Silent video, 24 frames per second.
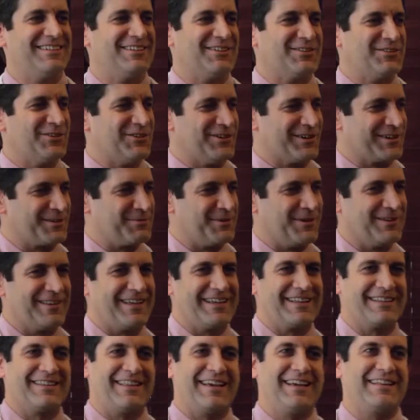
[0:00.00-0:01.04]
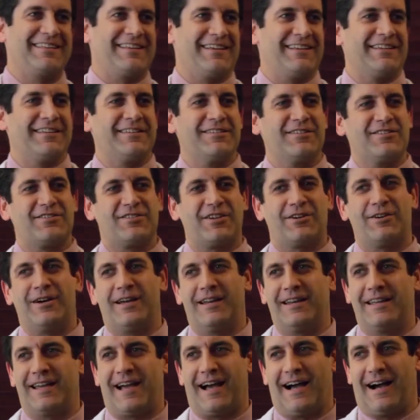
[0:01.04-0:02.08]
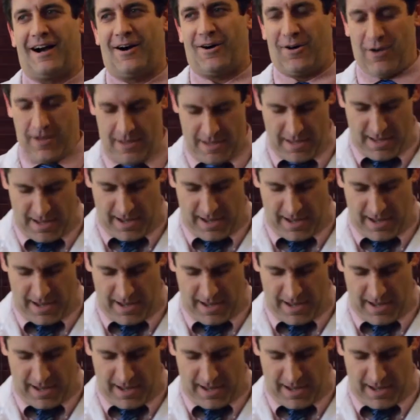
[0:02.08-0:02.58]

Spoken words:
Look, well, they didn't. So anyhow,